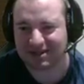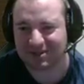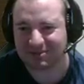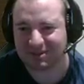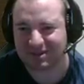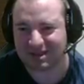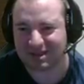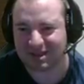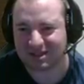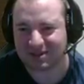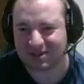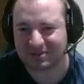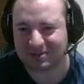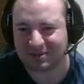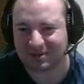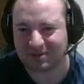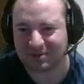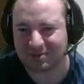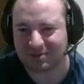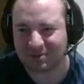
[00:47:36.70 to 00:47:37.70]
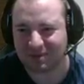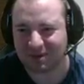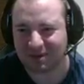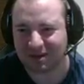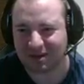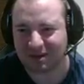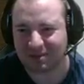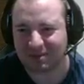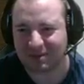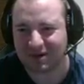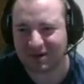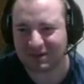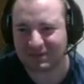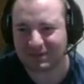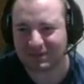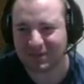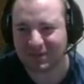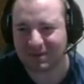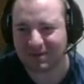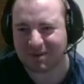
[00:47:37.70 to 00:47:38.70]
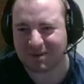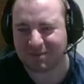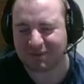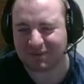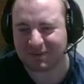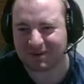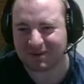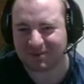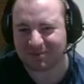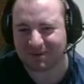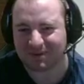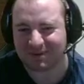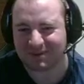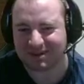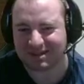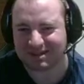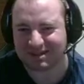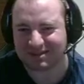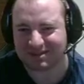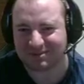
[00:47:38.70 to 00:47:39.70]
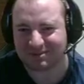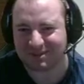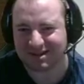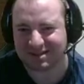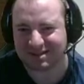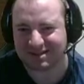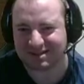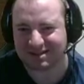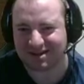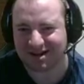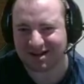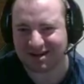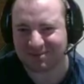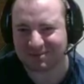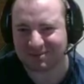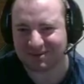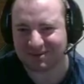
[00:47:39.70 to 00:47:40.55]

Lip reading: because I don't want the mask form right before the bonus, it just wastes time.